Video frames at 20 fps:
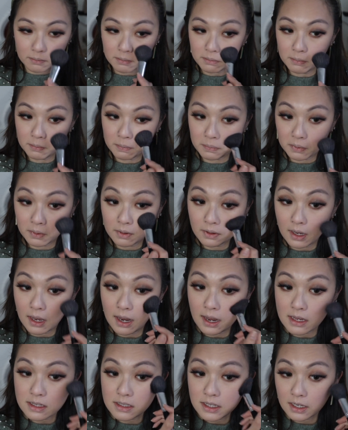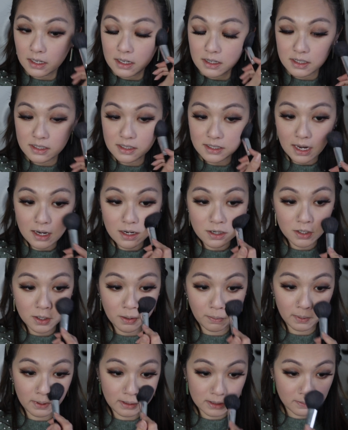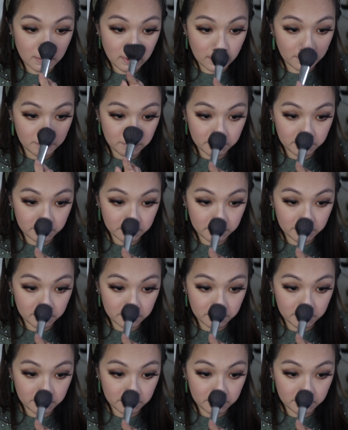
It has like the scent to it as well.